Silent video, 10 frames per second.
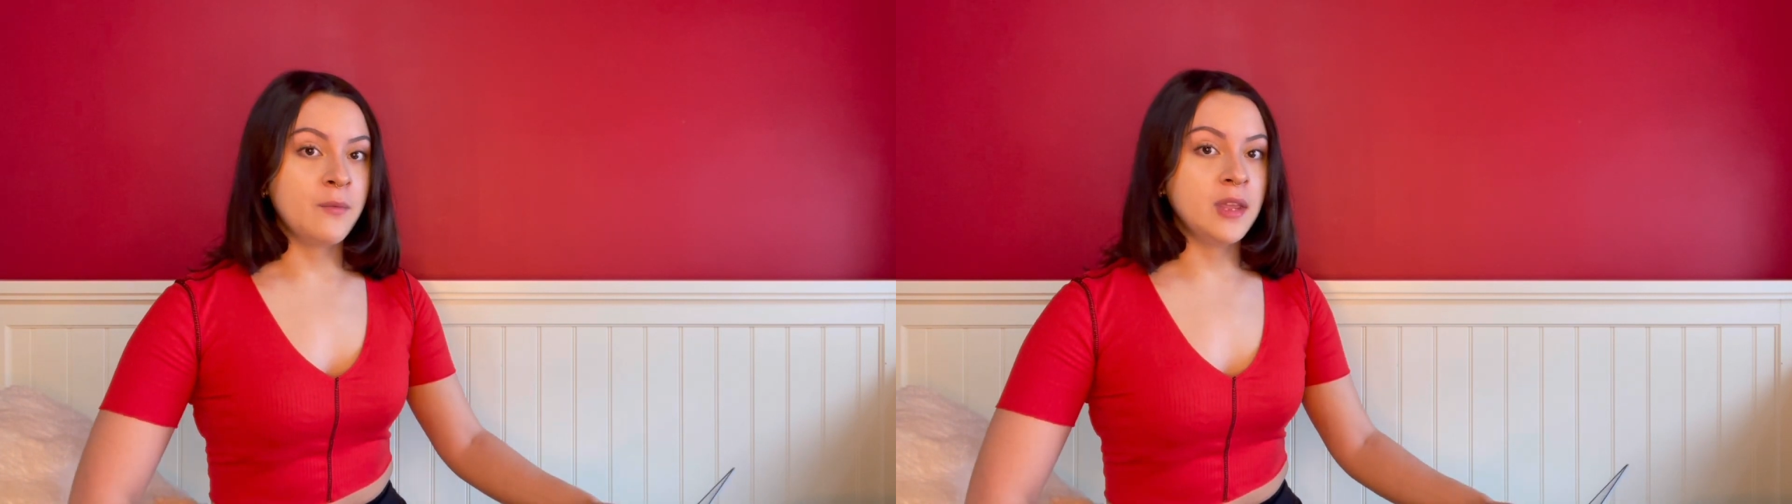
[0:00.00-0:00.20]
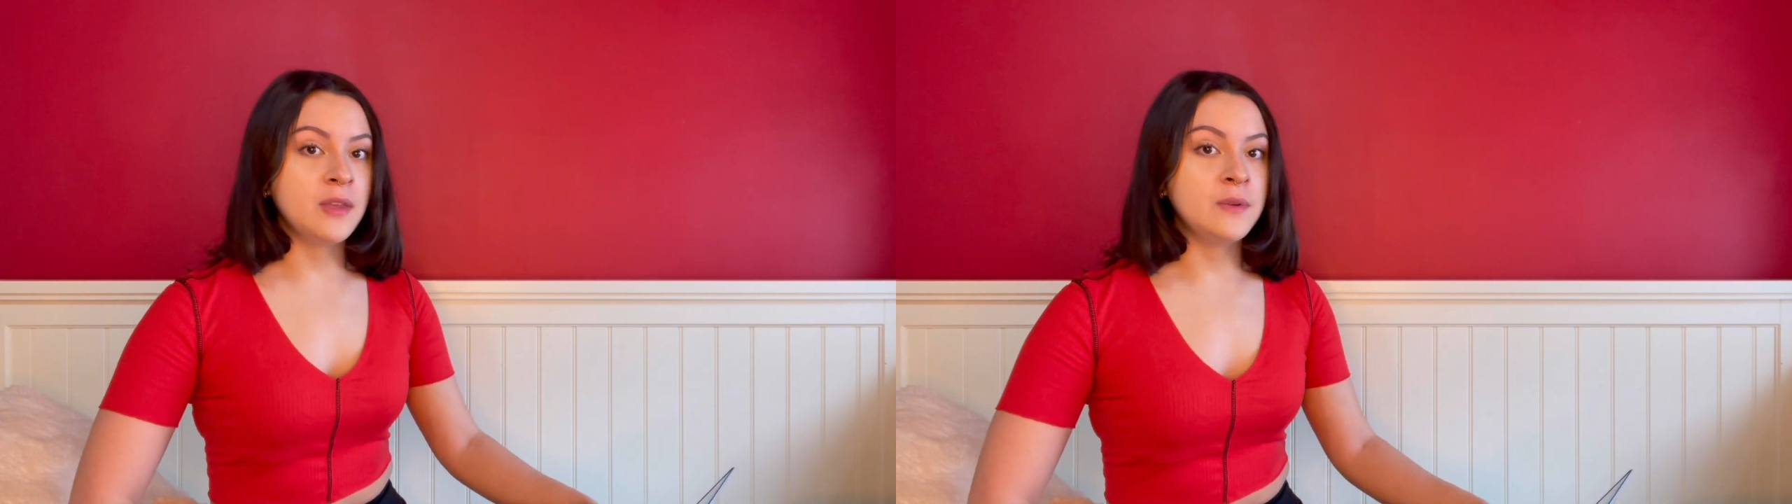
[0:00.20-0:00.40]

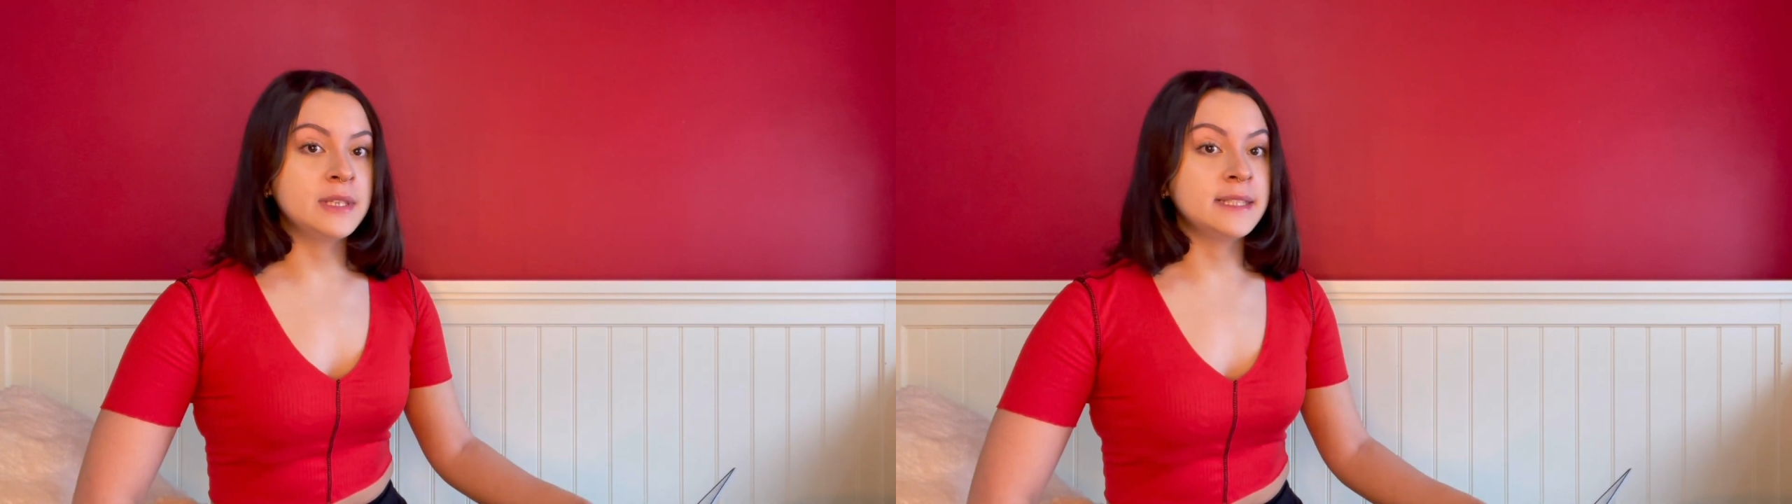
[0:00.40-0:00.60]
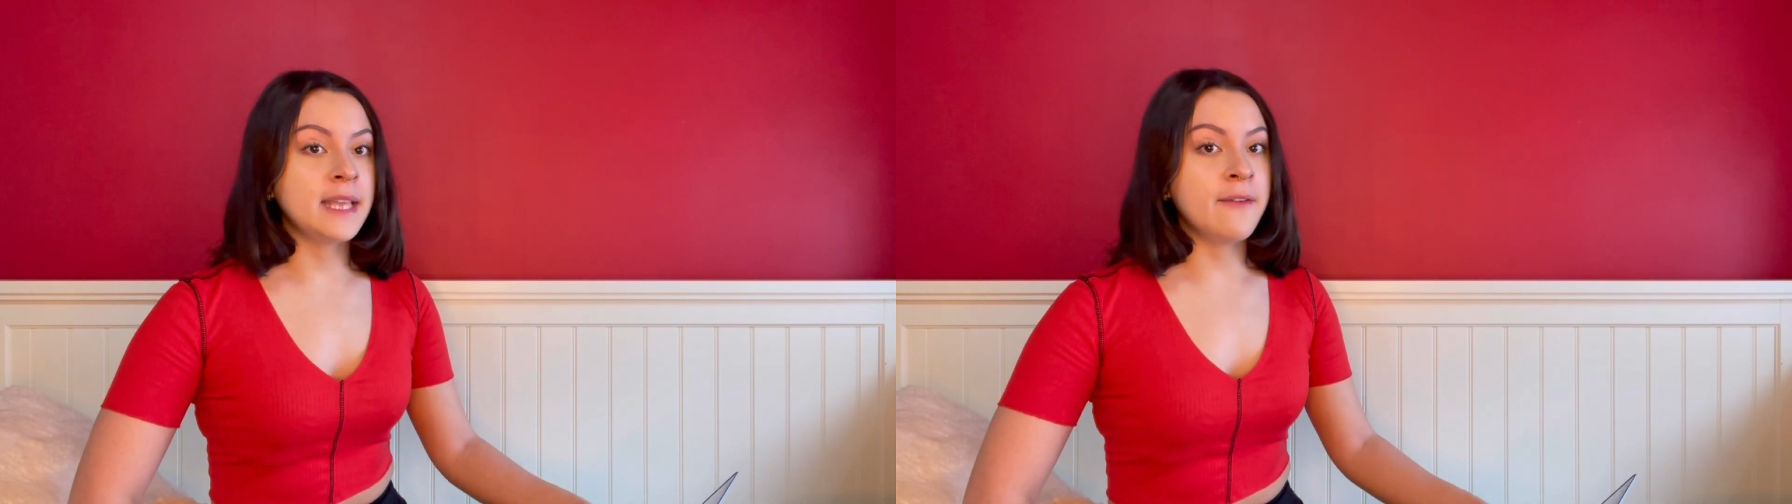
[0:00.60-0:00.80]
NYU
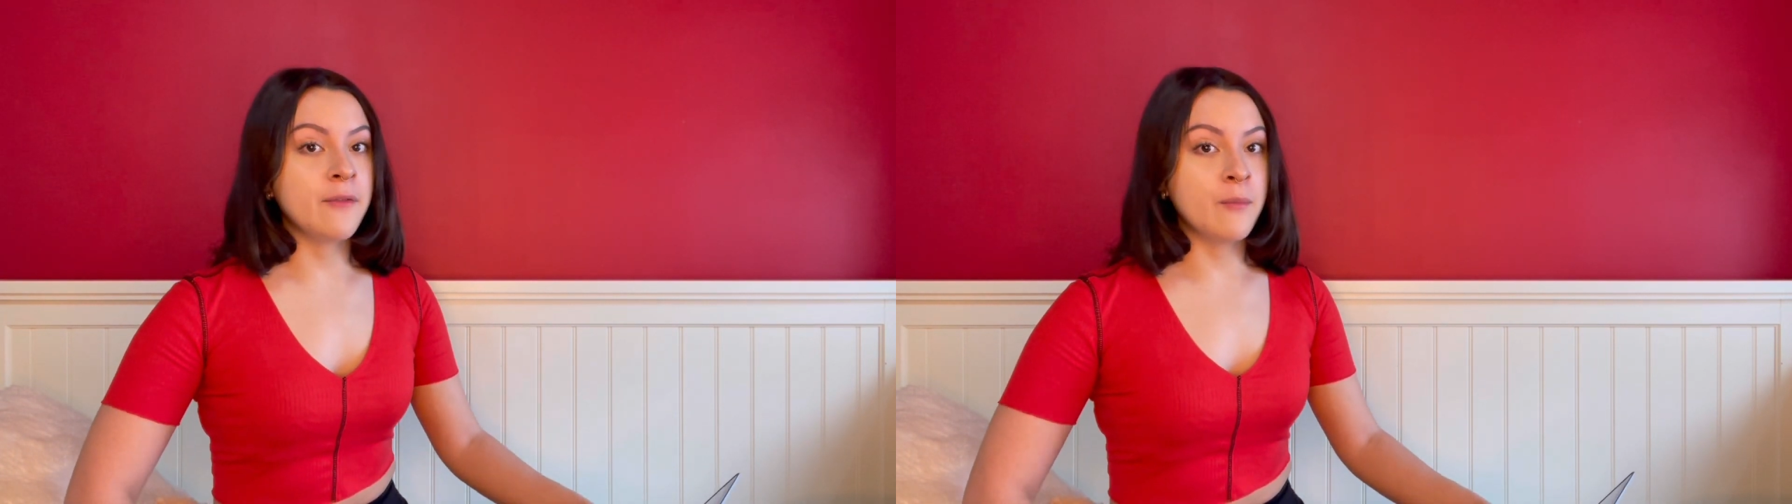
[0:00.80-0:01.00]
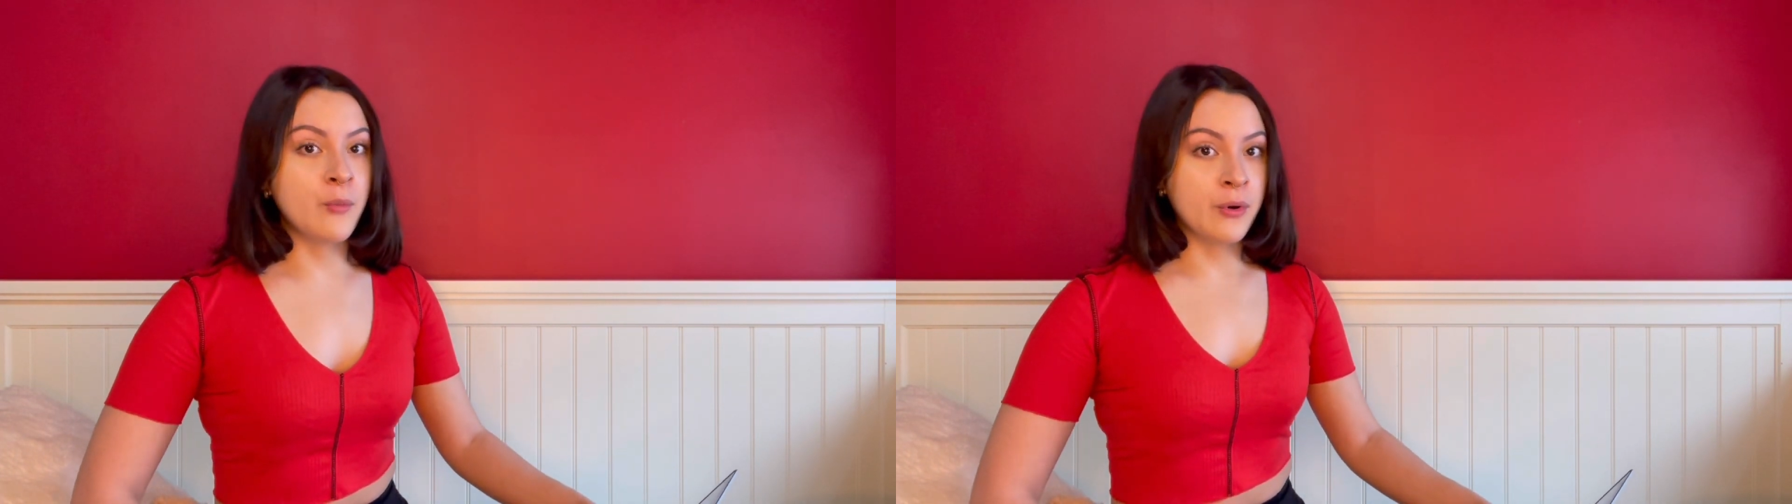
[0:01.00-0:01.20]
to save
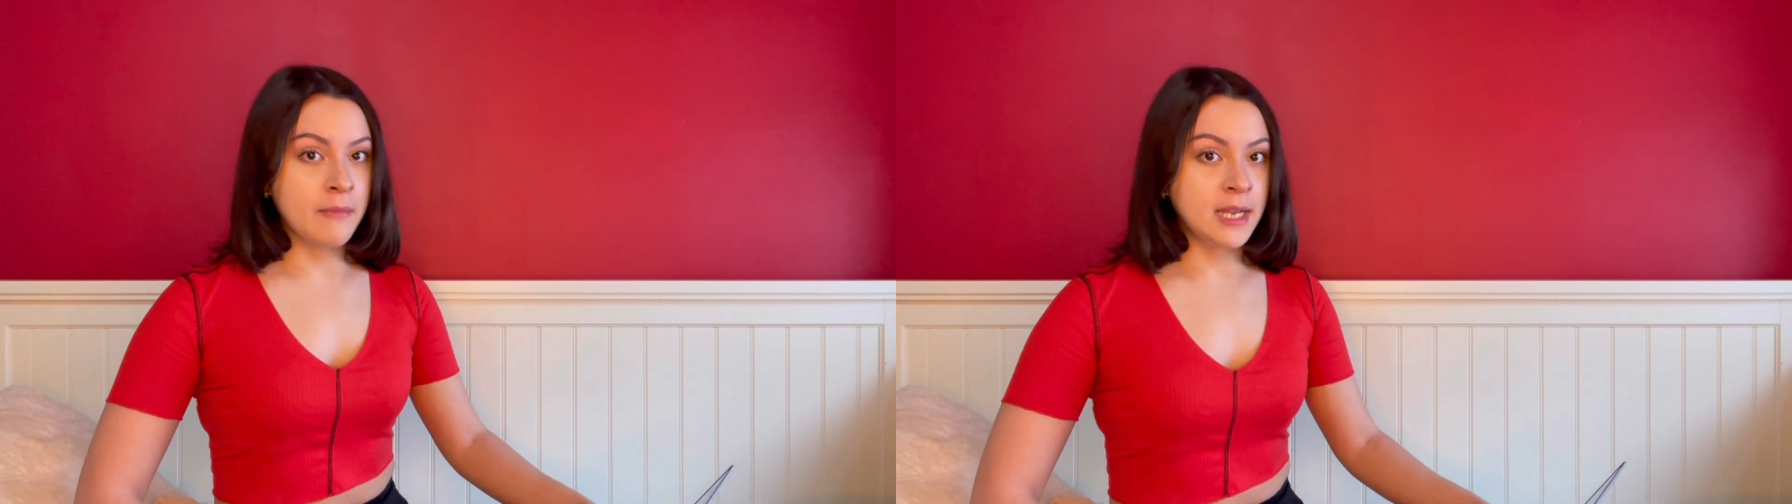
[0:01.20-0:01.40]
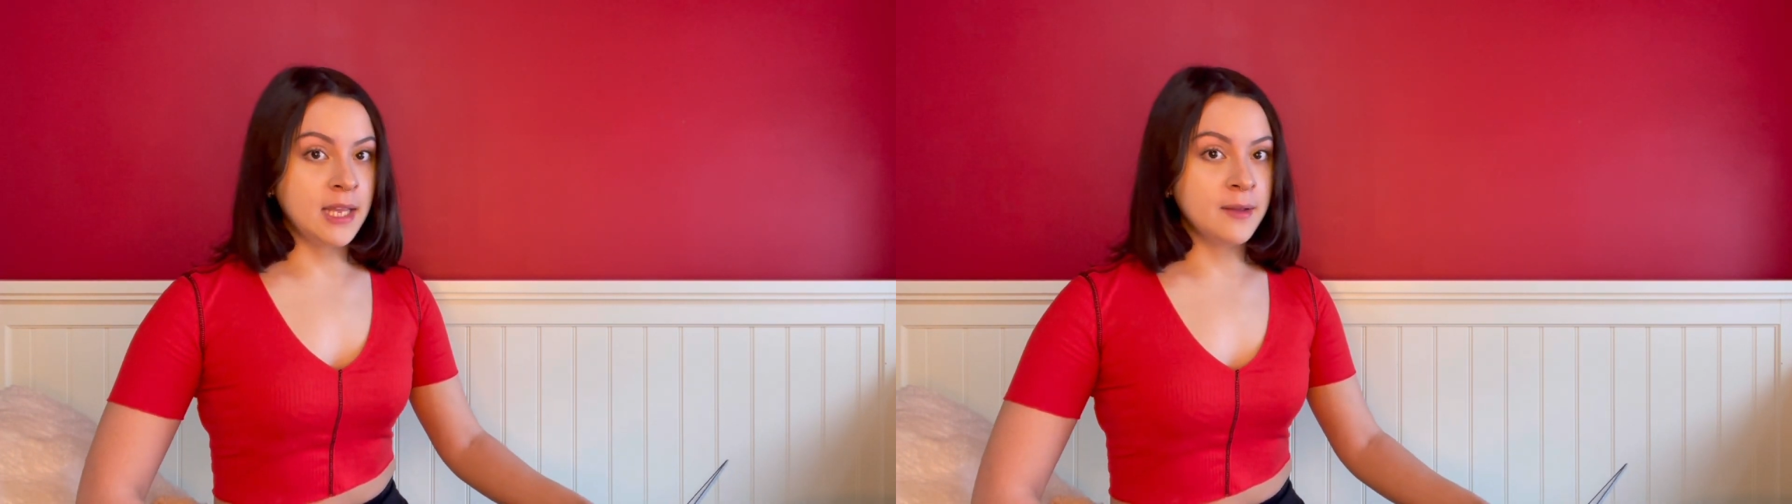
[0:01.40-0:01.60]
more
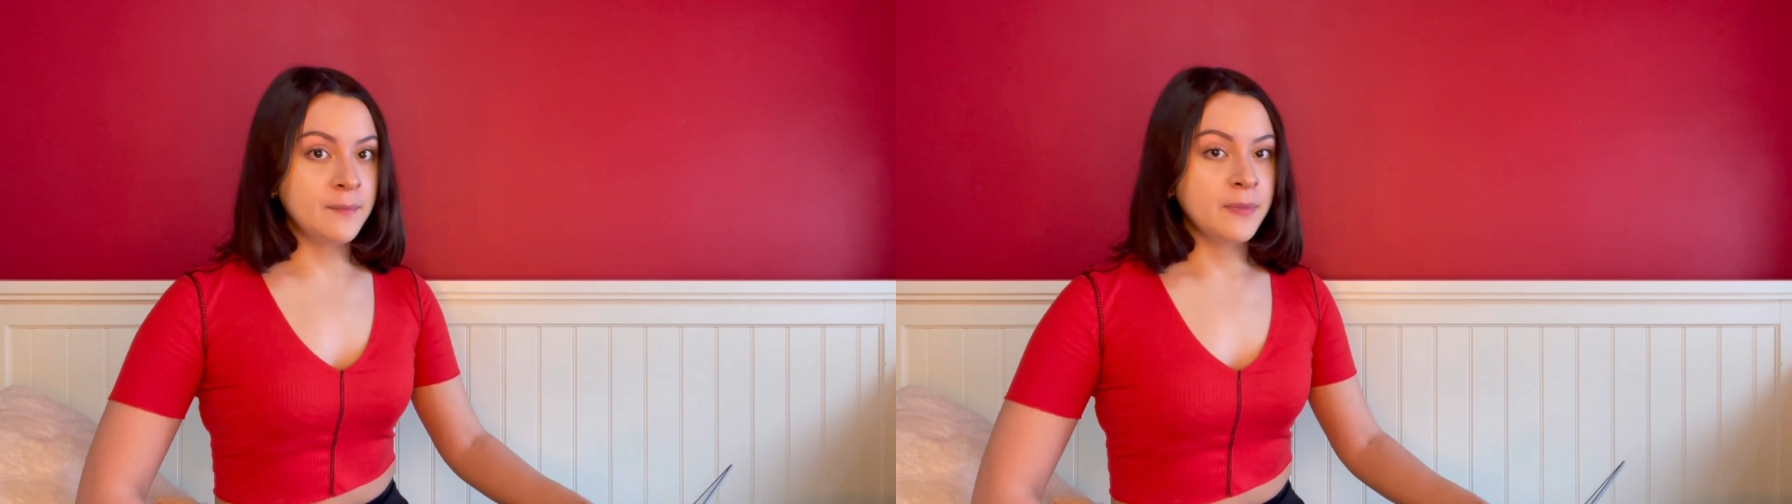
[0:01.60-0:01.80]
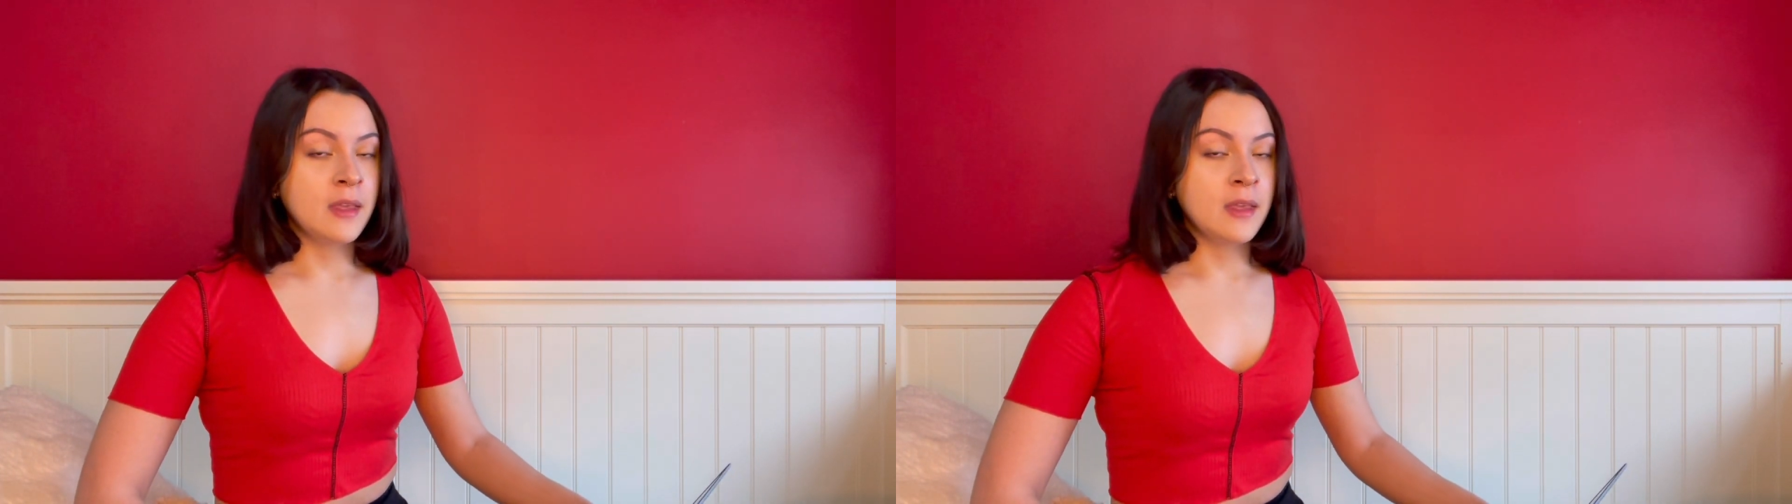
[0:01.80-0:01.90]
money.